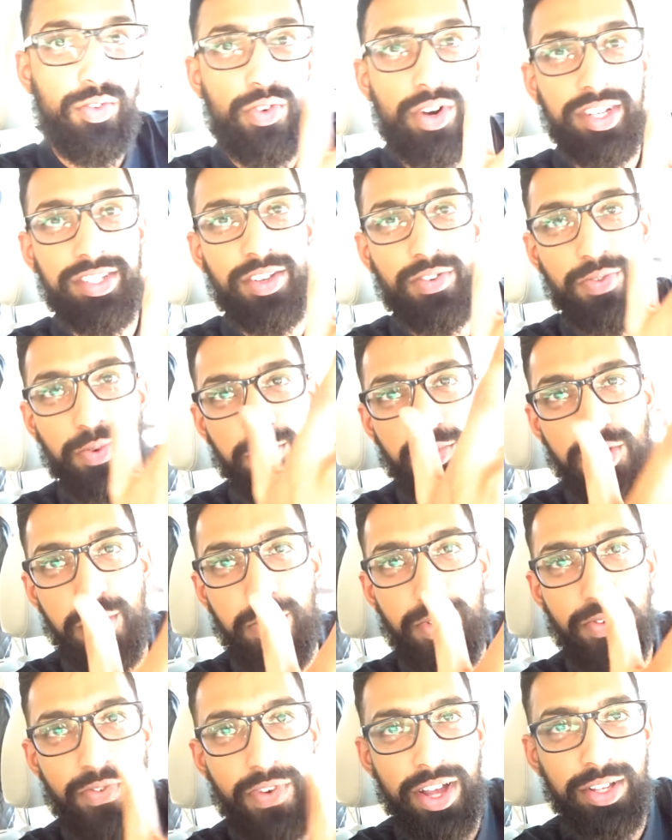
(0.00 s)
Reza from
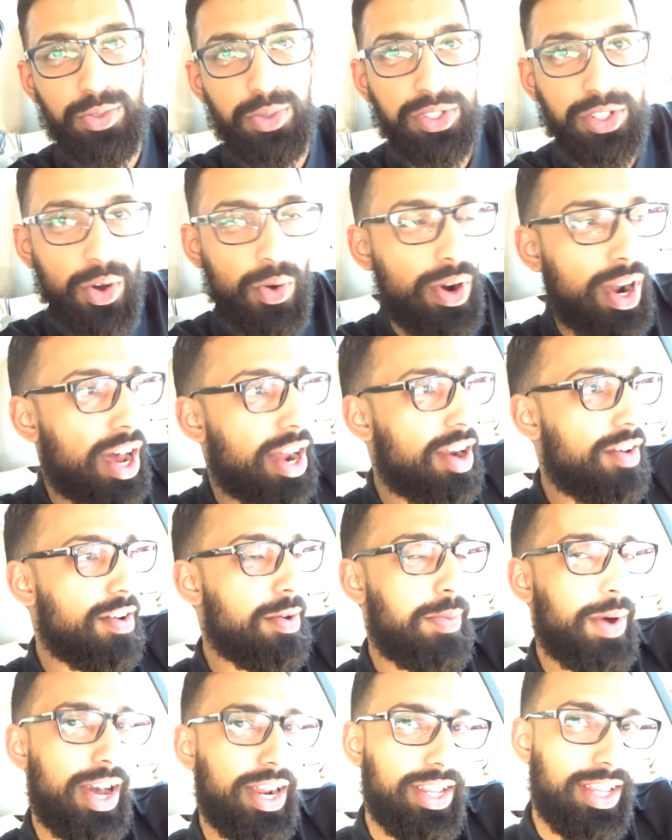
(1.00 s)
Dream Events. What's going on,
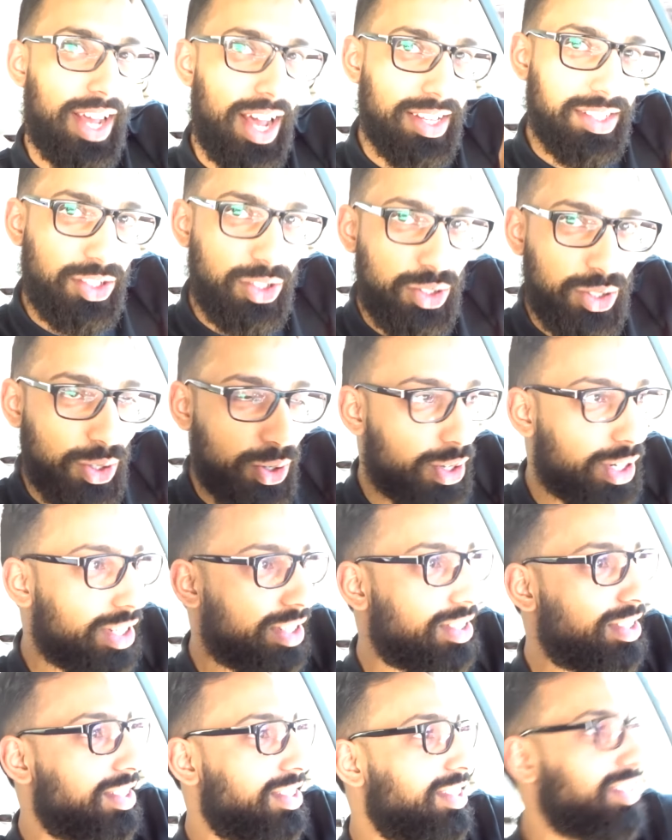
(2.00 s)
everybody? How's you doing?